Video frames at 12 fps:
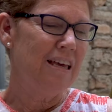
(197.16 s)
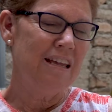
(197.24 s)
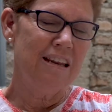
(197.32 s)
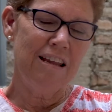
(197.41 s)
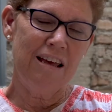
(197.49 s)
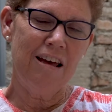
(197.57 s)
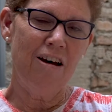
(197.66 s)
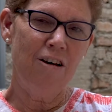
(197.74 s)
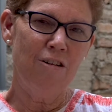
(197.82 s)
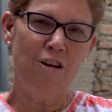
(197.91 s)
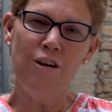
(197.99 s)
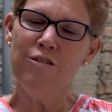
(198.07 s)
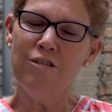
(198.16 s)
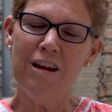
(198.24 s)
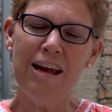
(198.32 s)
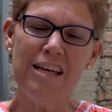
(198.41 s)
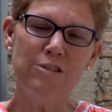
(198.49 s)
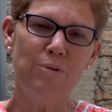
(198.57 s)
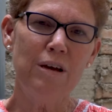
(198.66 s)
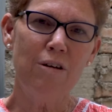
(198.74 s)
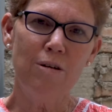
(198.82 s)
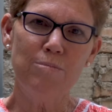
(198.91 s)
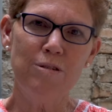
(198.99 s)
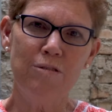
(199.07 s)
And on other days, we
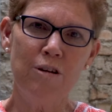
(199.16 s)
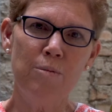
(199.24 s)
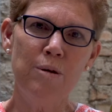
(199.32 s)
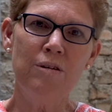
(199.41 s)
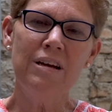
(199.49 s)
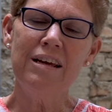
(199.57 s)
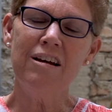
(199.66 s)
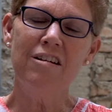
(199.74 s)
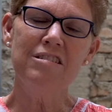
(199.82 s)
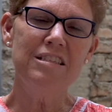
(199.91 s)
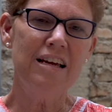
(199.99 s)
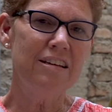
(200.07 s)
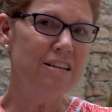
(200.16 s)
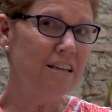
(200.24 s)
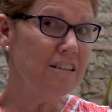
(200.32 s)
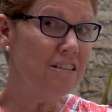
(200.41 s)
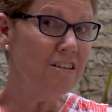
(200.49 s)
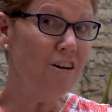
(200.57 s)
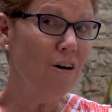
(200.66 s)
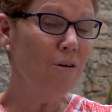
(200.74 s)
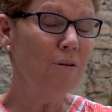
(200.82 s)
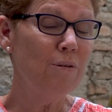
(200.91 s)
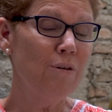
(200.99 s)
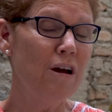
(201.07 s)
go up to a community called San
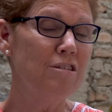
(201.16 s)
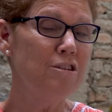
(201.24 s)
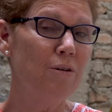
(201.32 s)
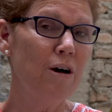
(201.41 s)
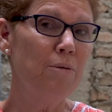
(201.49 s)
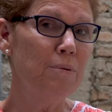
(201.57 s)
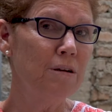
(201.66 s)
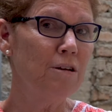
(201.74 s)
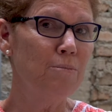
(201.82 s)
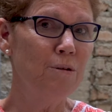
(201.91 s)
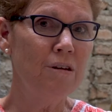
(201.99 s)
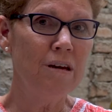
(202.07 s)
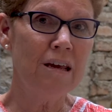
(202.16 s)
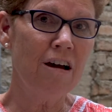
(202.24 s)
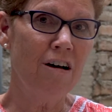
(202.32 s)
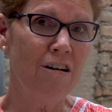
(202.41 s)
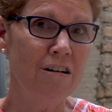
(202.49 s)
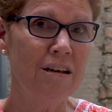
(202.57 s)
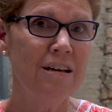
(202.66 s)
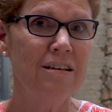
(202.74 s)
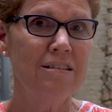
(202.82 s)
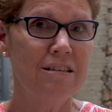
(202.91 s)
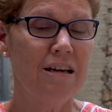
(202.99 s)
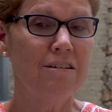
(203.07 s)
Dionisio, and we also help in a community called
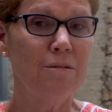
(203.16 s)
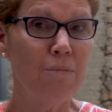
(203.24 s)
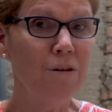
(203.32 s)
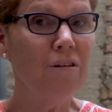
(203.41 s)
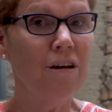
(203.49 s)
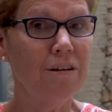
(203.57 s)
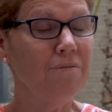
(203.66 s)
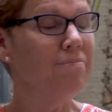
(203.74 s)
Santa Amelia.